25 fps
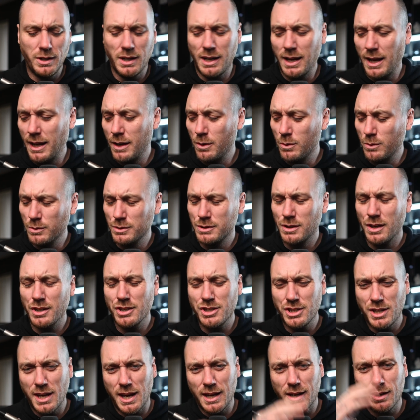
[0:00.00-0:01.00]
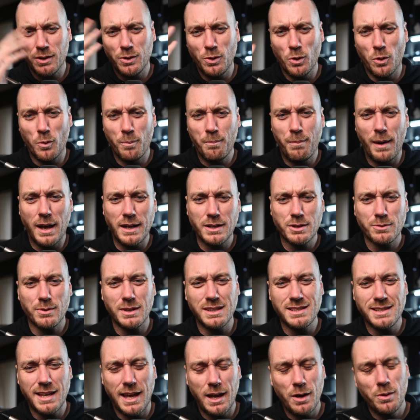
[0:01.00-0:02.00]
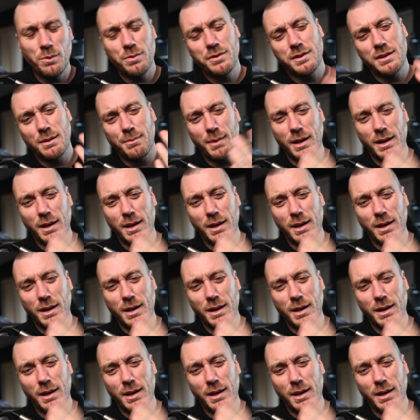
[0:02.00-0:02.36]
you can also check your battery's health